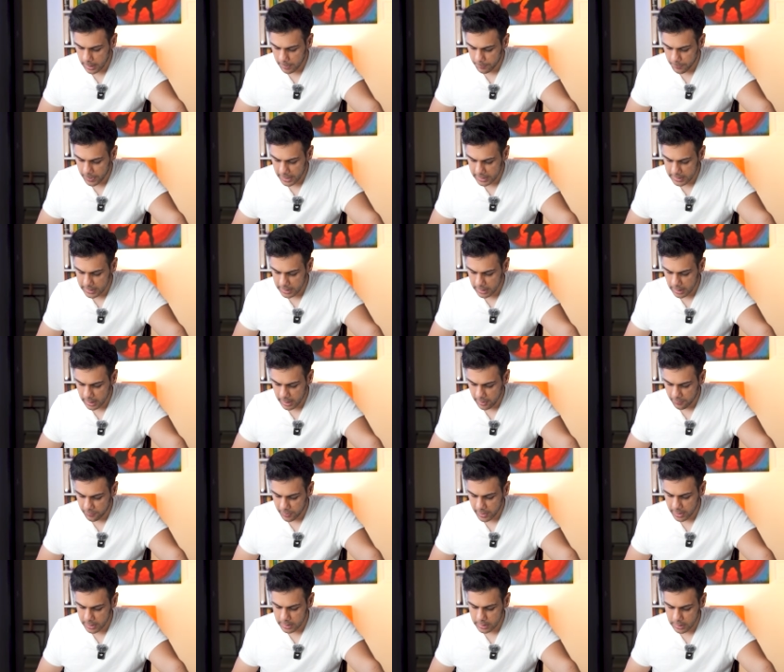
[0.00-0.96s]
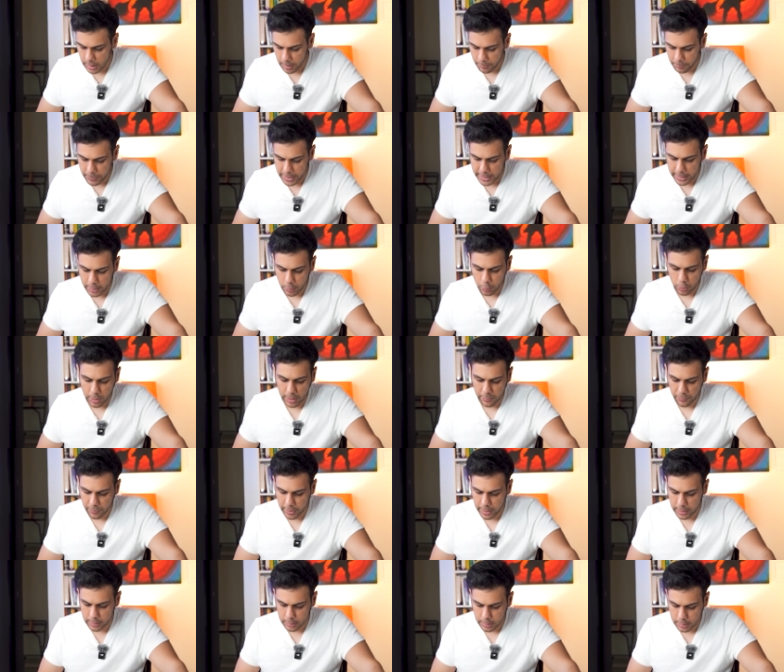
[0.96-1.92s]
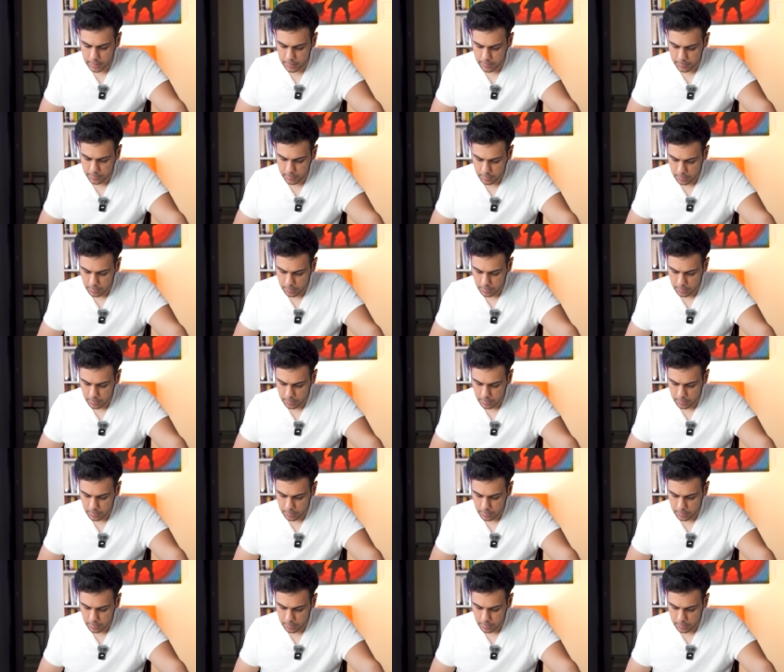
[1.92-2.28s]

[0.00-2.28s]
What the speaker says: I am passing a reference, na P2 reference.